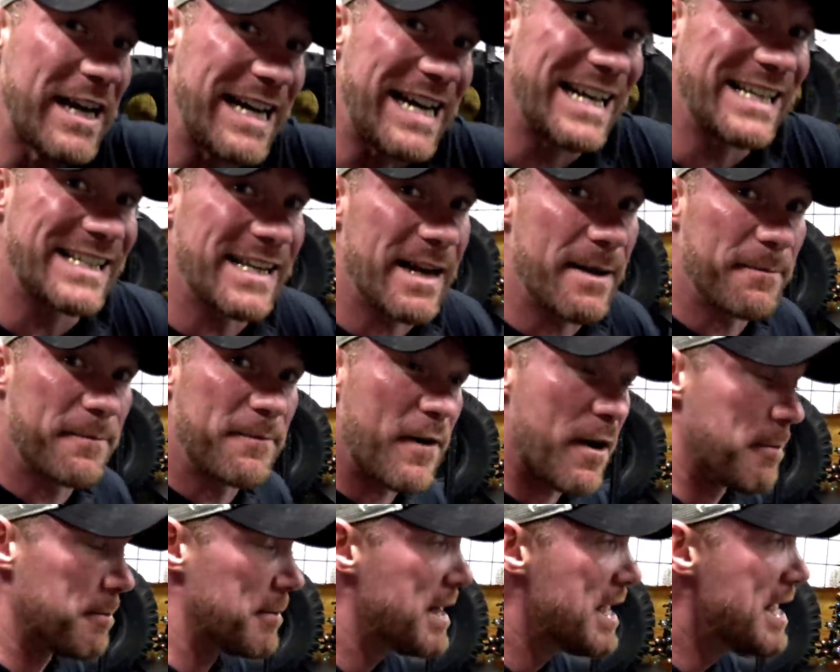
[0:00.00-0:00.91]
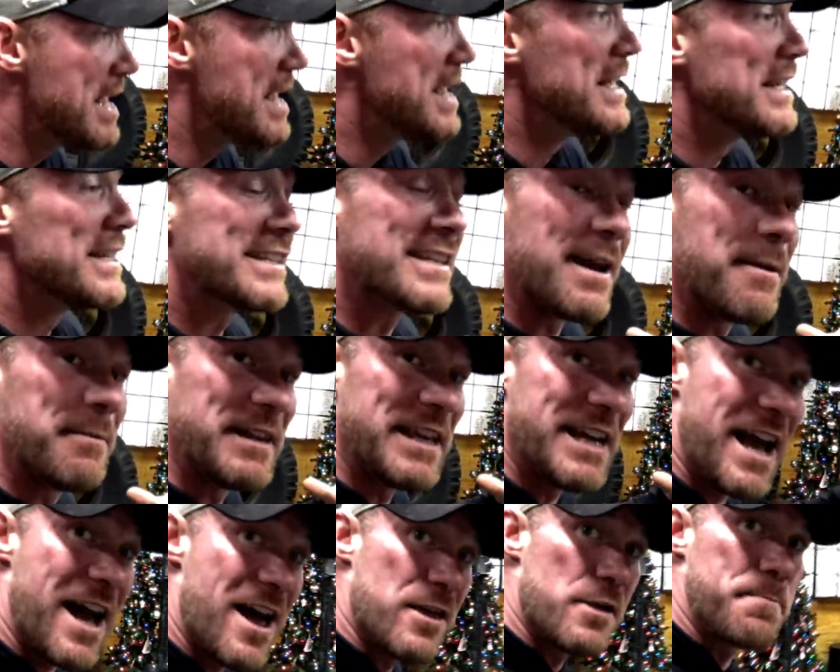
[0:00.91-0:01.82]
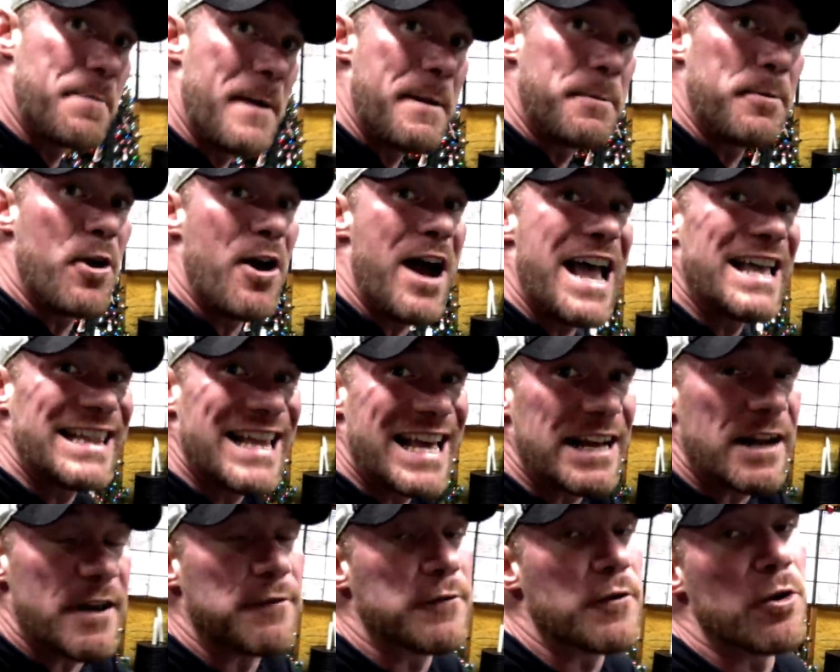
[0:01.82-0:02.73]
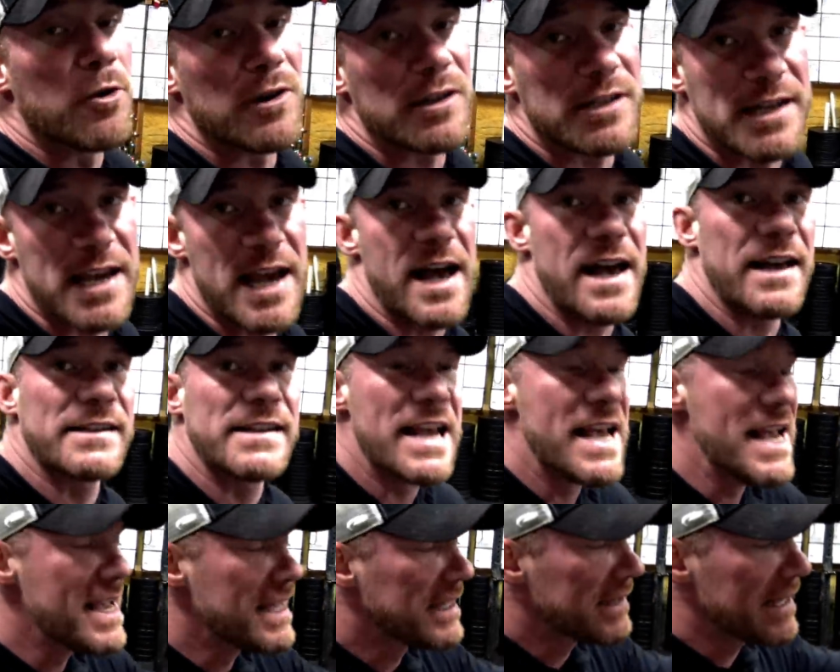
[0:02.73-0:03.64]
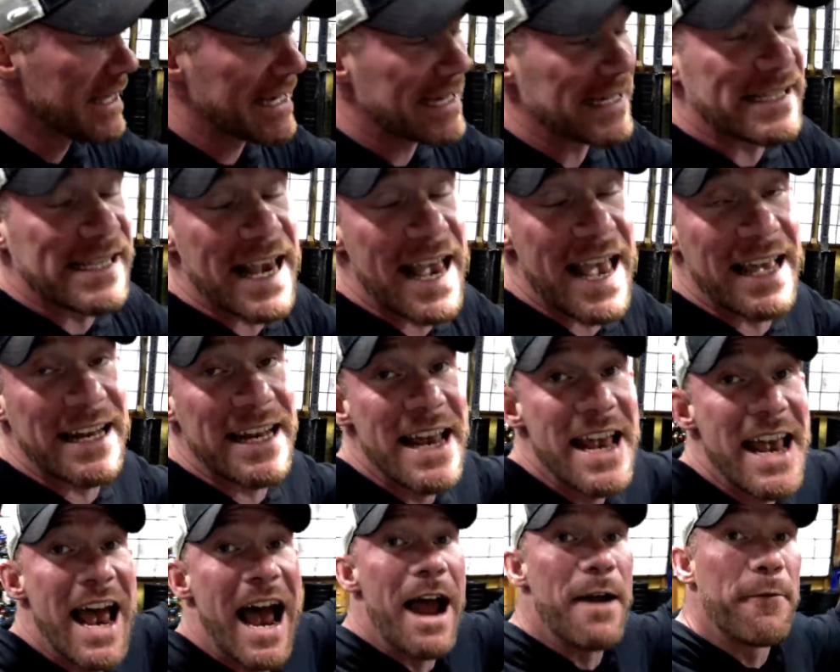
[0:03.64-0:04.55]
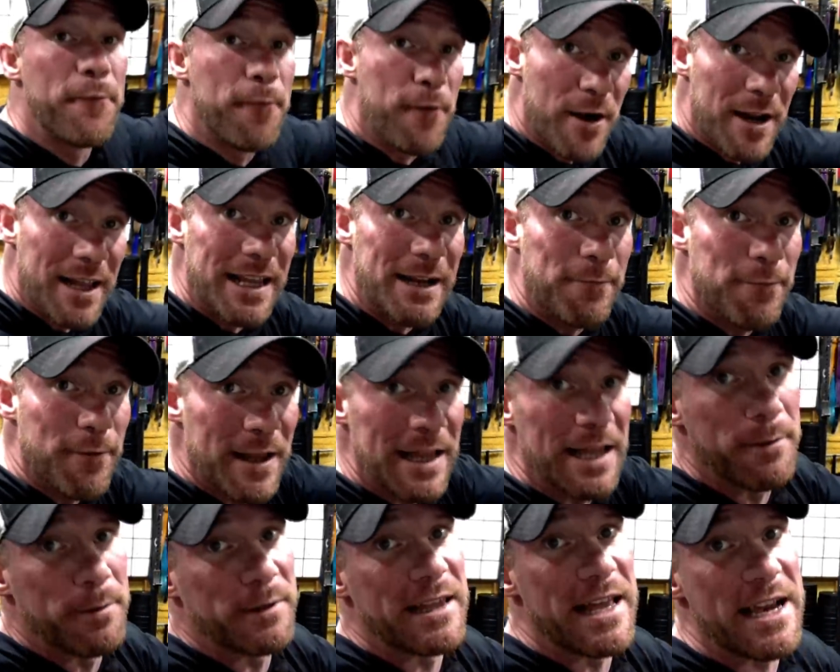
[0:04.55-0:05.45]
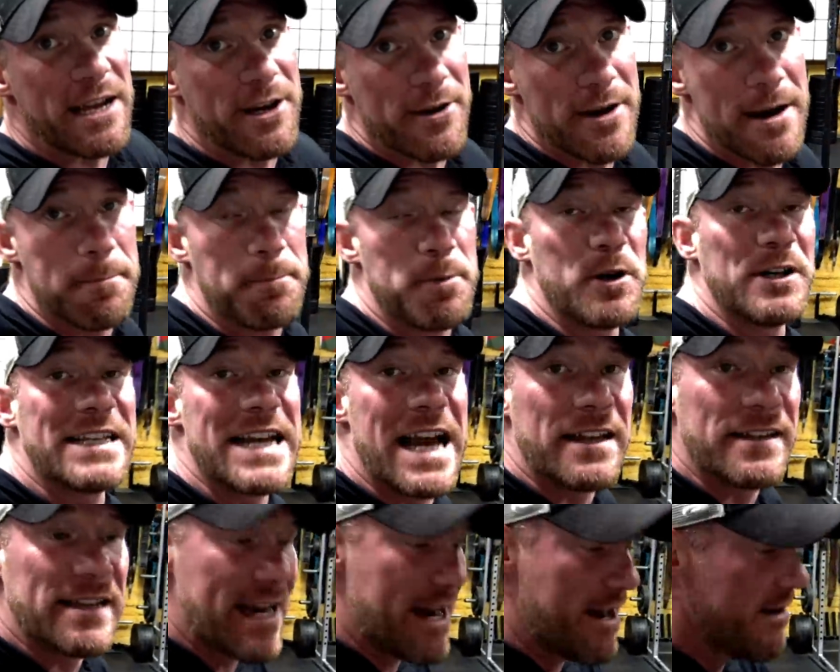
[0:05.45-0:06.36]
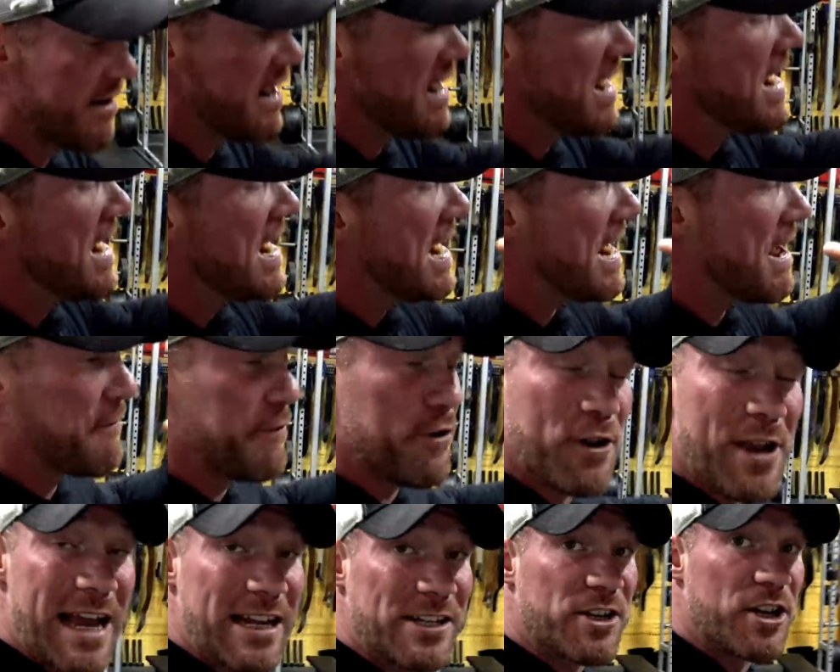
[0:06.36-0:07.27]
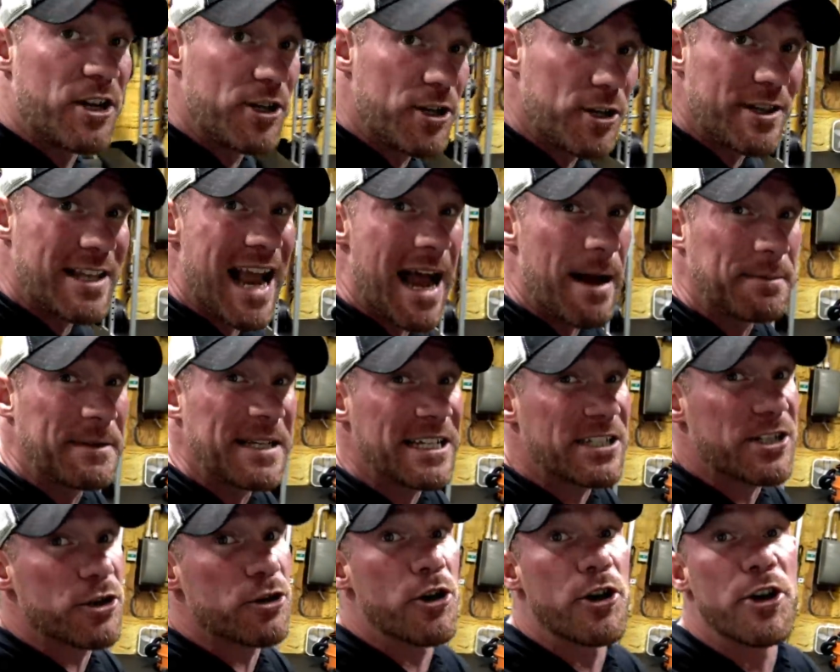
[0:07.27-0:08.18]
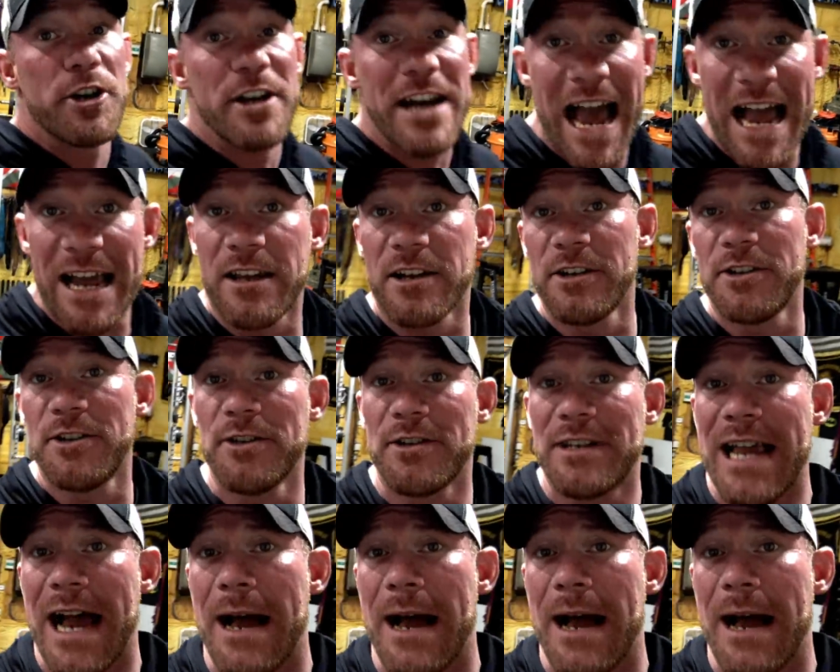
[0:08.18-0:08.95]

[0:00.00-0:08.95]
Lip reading: gonna get some from some of the other people. And then, of course, guys, like I said, I really, really would like your input down there. If you guys are gonna do the competition or you're not gonna do the